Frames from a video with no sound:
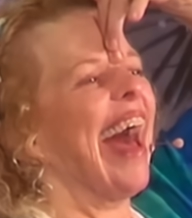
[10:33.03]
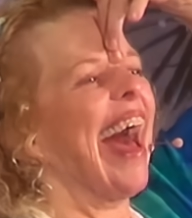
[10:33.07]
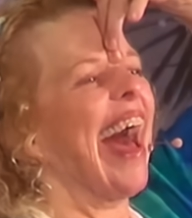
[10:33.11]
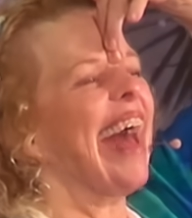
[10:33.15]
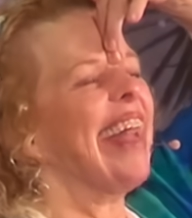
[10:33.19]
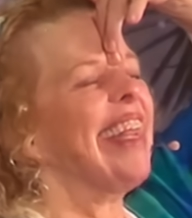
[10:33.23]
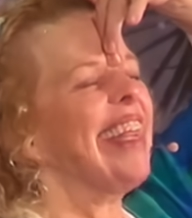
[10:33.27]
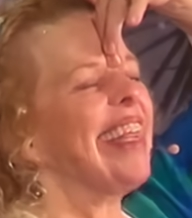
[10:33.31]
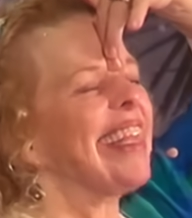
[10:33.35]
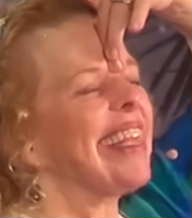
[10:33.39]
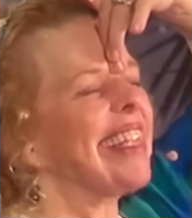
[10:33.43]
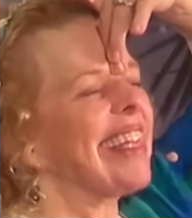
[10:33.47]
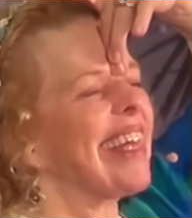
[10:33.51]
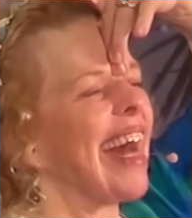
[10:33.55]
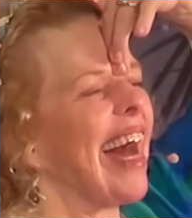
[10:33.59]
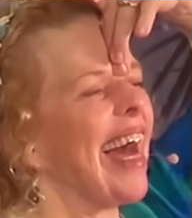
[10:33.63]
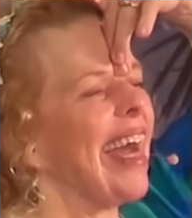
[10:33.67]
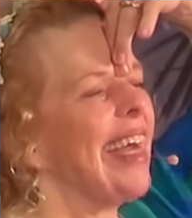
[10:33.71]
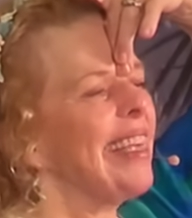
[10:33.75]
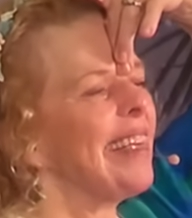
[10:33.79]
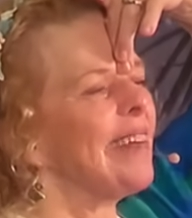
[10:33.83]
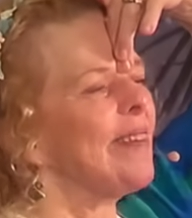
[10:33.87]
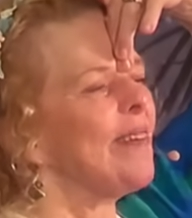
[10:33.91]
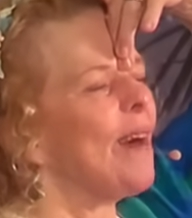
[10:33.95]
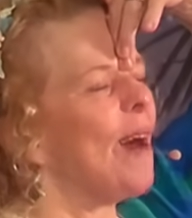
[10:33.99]
And it'll
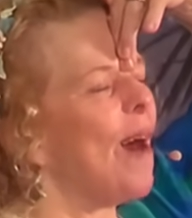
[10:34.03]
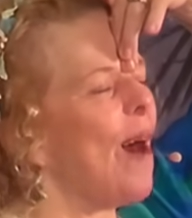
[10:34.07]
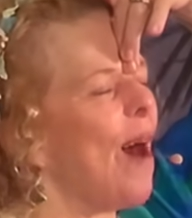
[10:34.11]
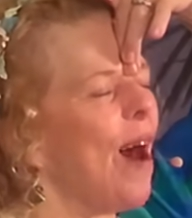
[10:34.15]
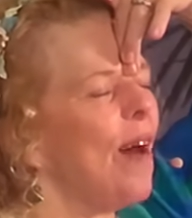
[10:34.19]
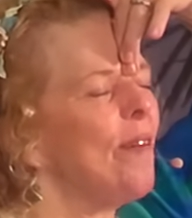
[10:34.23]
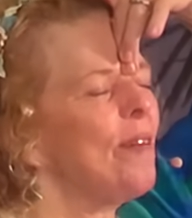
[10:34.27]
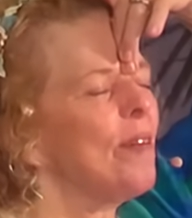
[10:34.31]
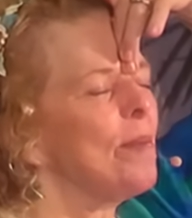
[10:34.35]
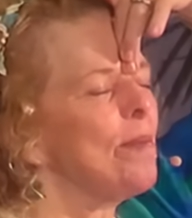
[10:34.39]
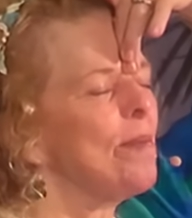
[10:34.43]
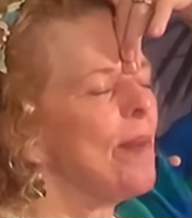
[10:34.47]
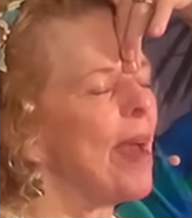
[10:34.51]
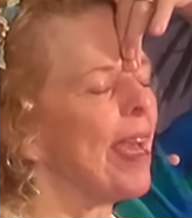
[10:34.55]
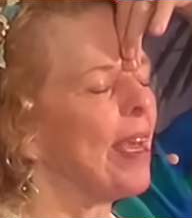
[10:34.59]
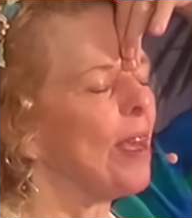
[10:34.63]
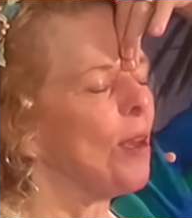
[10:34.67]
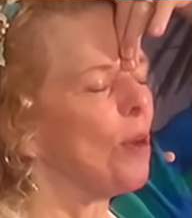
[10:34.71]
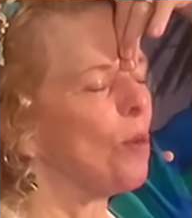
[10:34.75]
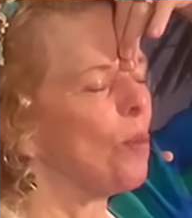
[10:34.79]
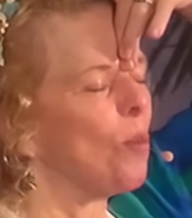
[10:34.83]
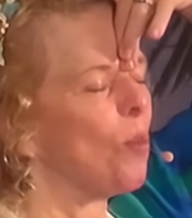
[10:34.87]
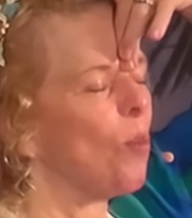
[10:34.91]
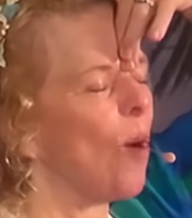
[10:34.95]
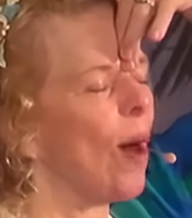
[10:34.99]
kind of often make
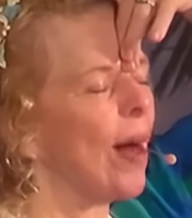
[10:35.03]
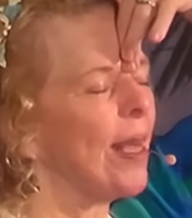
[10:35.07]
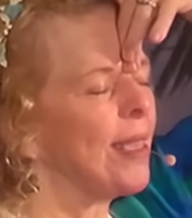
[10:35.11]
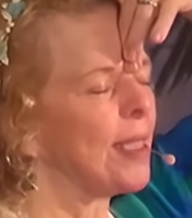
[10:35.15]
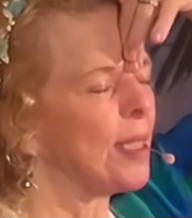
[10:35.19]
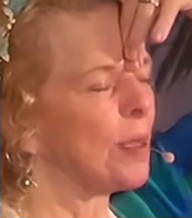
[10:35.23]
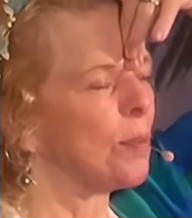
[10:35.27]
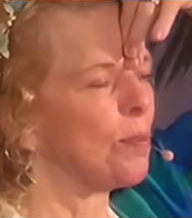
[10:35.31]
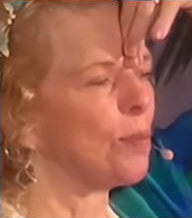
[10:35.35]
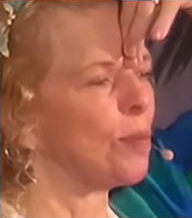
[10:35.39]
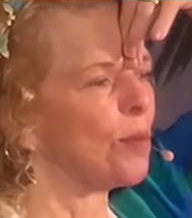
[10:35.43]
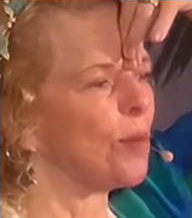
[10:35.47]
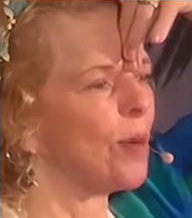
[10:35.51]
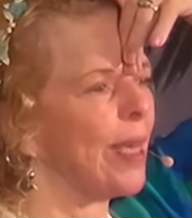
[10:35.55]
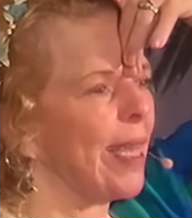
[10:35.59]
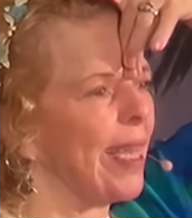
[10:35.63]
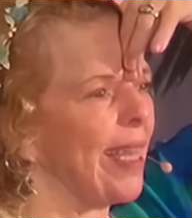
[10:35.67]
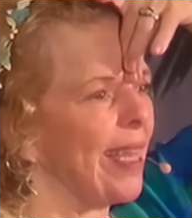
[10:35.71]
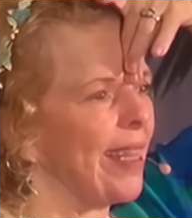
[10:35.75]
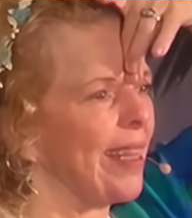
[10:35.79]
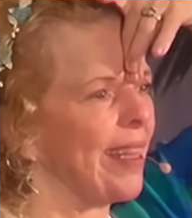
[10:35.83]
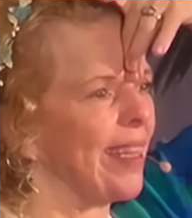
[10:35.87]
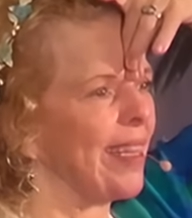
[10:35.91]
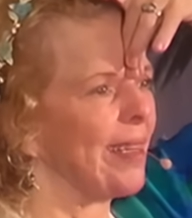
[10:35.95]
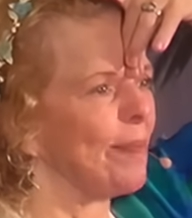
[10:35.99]
you want to
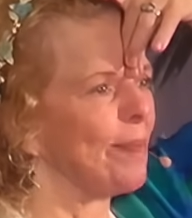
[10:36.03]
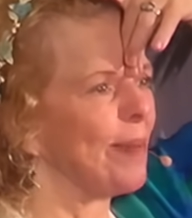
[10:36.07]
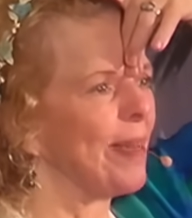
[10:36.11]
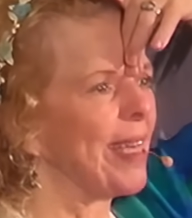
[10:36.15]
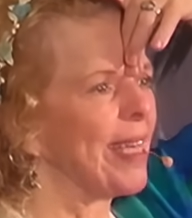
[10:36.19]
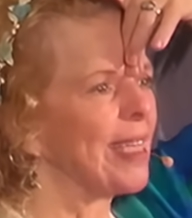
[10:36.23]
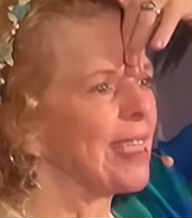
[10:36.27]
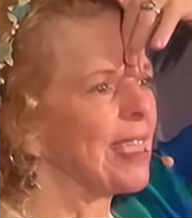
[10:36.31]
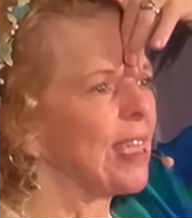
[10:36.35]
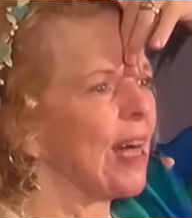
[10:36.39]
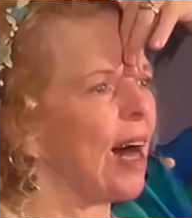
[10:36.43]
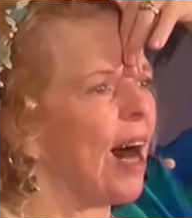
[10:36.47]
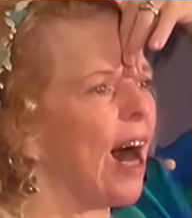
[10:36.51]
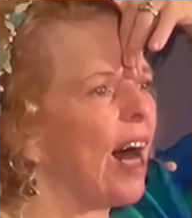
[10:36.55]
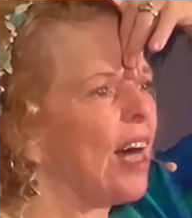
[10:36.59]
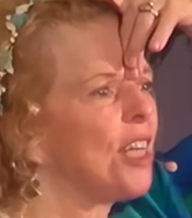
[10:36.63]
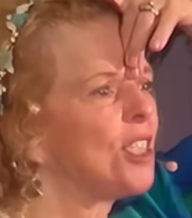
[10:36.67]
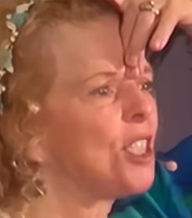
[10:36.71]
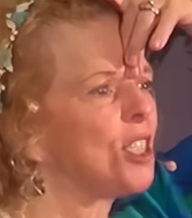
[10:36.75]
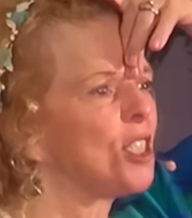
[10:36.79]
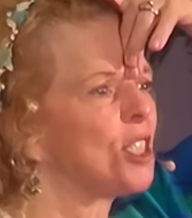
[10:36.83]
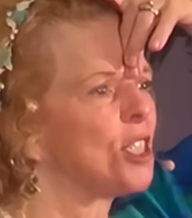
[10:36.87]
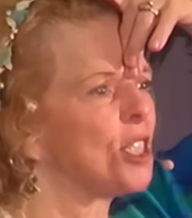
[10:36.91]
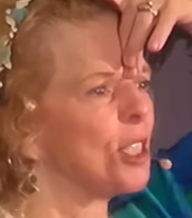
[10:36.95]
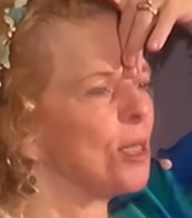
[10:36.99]
breathe, because
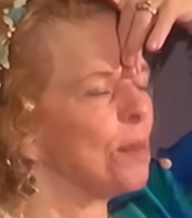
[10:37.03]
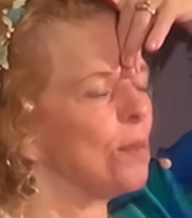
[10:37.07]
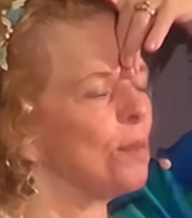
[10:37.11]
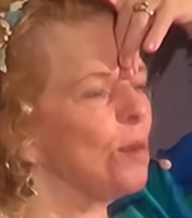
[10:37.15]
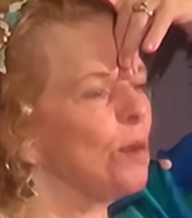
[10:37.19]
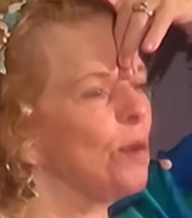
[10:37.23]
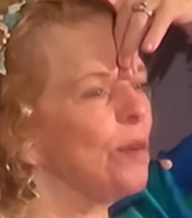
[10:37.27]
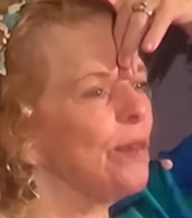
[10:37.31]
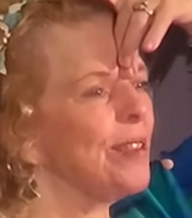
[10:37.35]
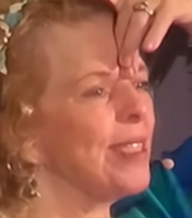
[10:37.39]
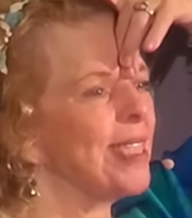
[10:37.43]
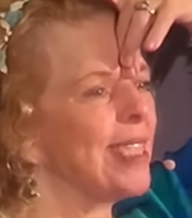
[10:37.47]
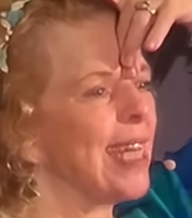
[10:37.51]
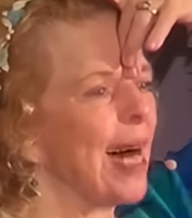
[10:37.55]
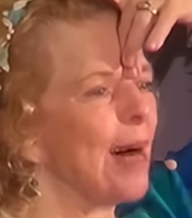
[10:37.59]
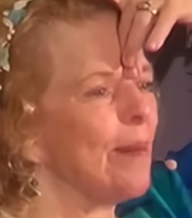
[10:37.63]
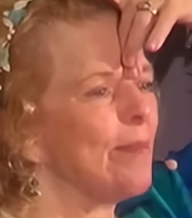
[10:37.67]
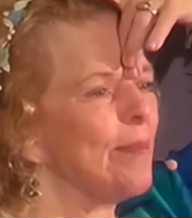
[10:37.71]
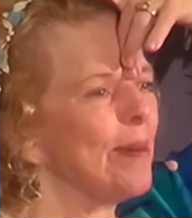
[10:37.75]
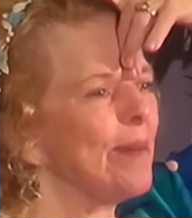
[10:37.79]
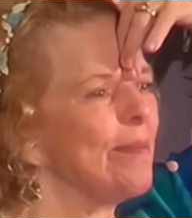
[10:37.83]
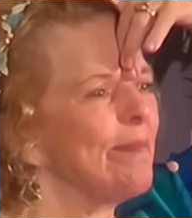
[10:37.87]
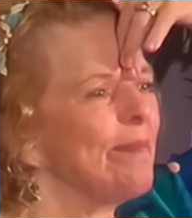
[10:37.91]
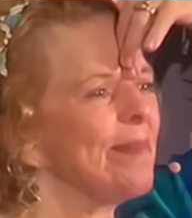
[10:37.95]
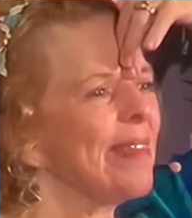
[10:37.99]
oxygen moves
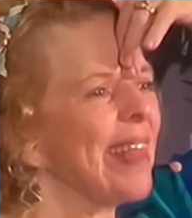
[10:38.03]
up.